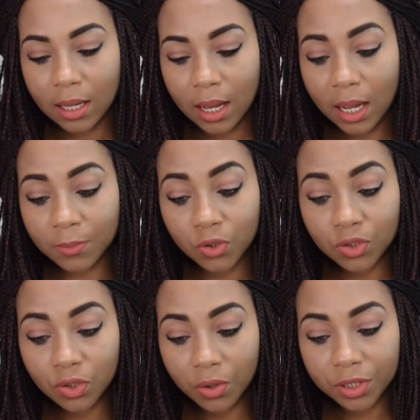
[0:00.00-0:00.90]
I am so
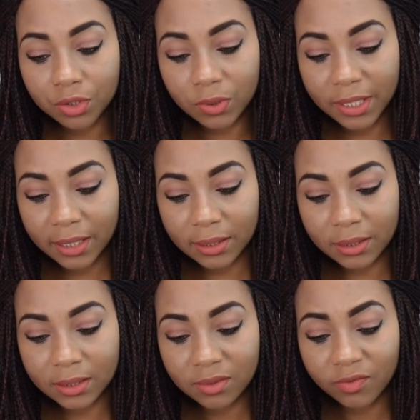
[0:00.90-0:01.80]
sorry to hear
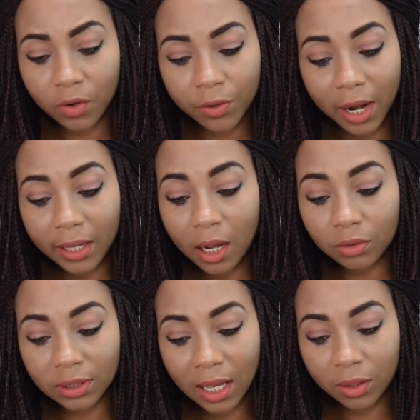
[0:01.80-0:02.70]
this. For crying
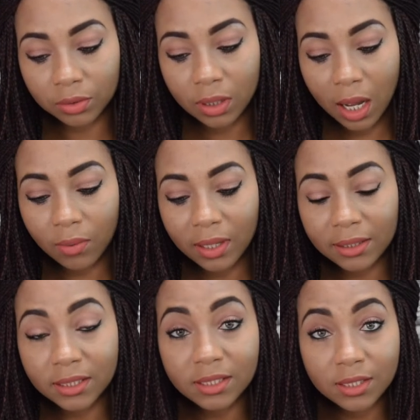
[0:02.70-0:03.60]
out loud, how can
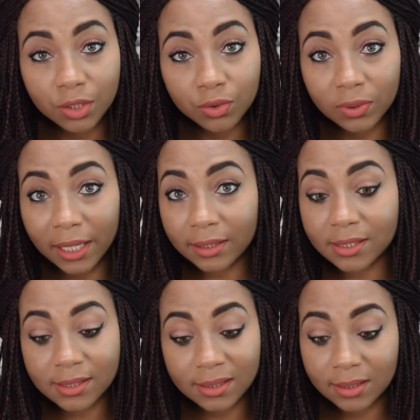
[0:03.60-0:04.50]
he see you like a
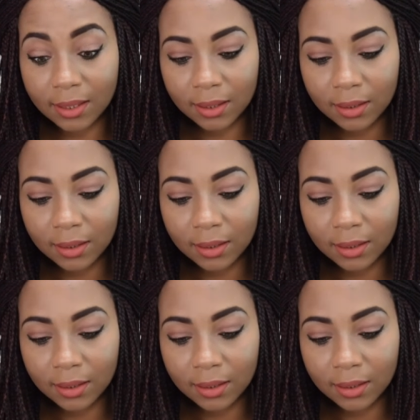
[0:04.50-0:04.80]
sister?